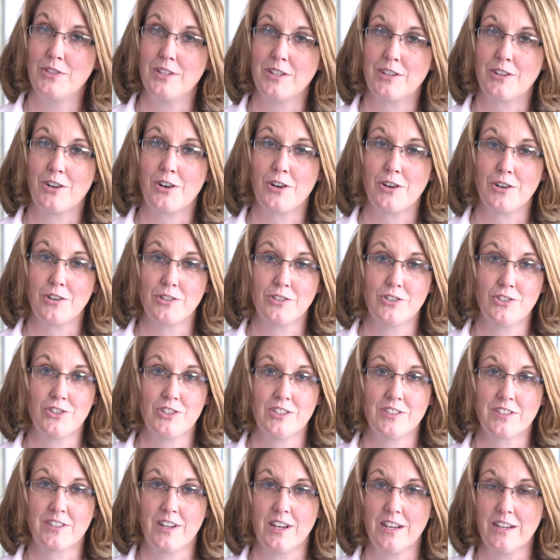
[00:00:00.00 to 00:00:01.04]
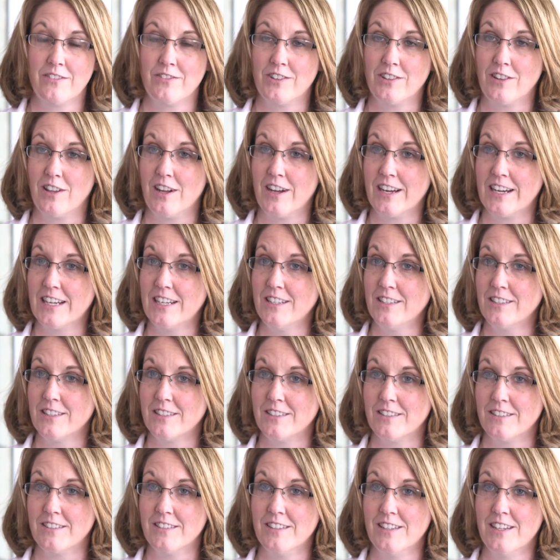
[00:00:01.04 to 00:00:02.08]
The cards just kind of aligned,
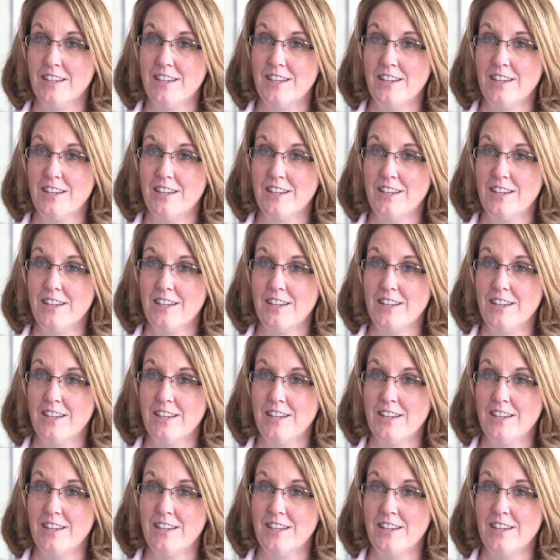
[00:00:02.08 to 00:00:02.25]
and